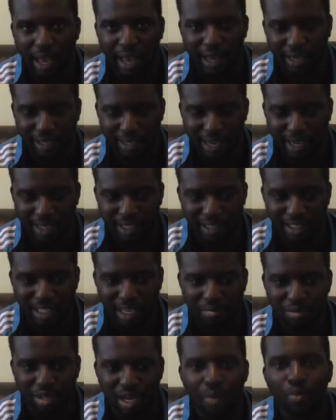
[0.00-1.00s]
and at the
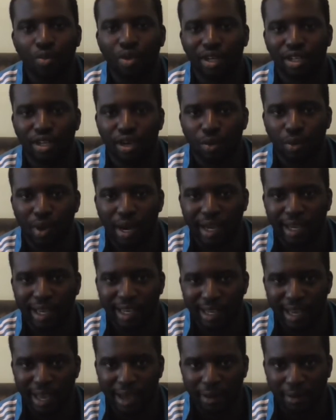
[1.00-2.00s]
same time when you're
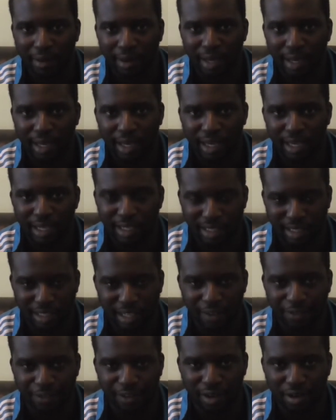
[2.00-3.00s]
working out it's
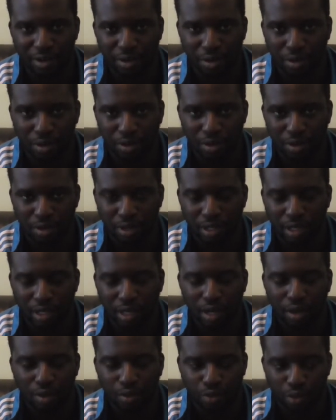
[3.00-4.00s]
difficult
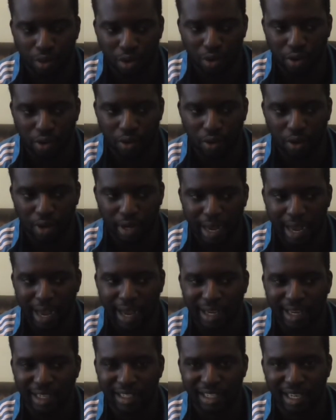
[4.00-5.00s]
well
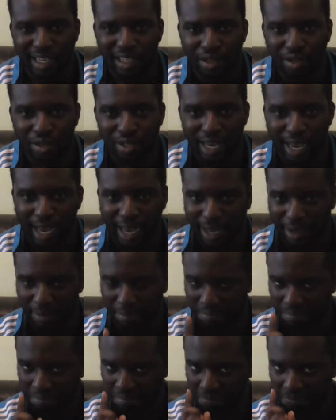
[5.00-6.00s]
i can tell you that
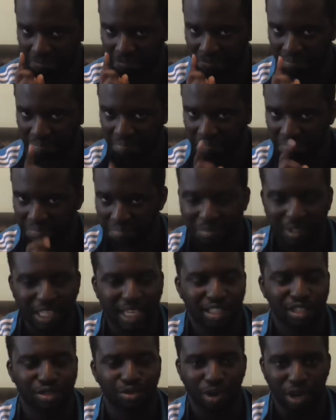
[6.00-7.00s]

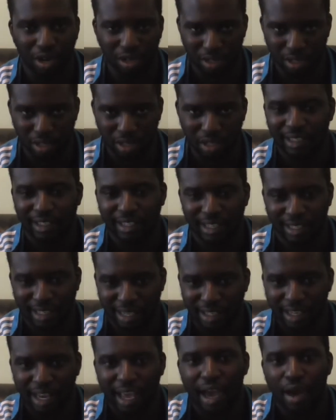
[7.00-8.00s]
that's wrong there,
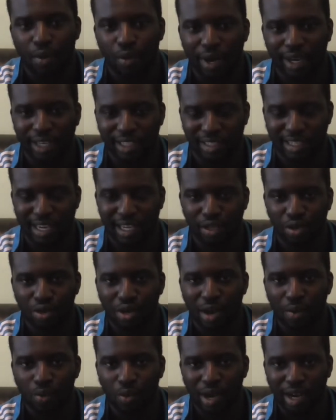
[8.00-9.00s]
there are ways that you
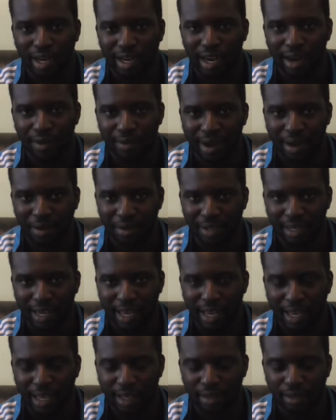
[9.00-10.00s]
can work around
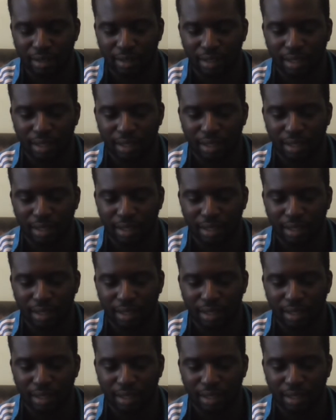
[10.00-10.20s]
that